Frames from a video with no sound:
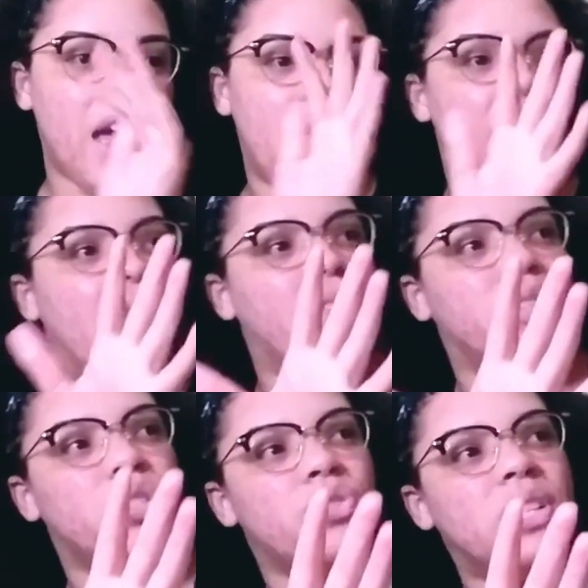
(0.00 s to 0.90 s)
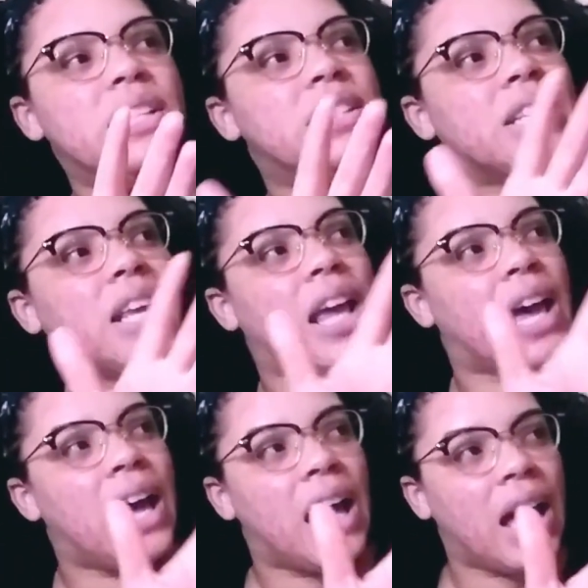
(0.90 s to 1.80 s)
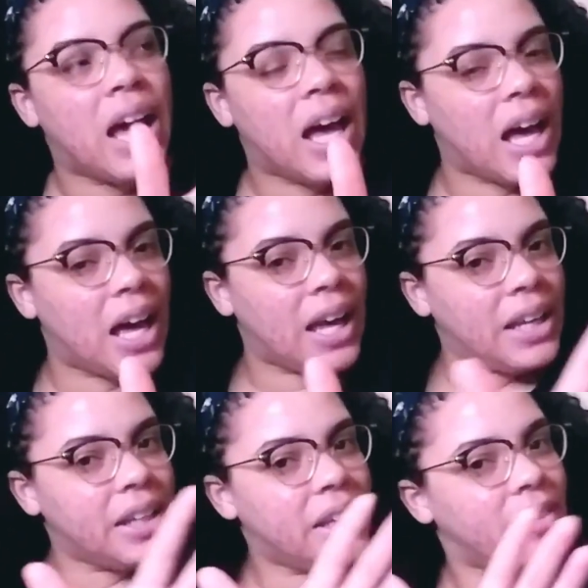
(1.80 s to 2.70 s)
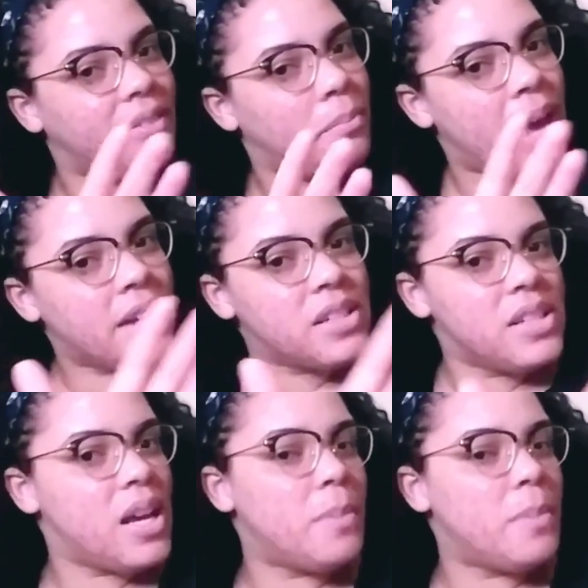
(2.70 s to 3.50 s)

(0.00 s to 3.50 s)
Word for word: And Latrice kind of backed it up.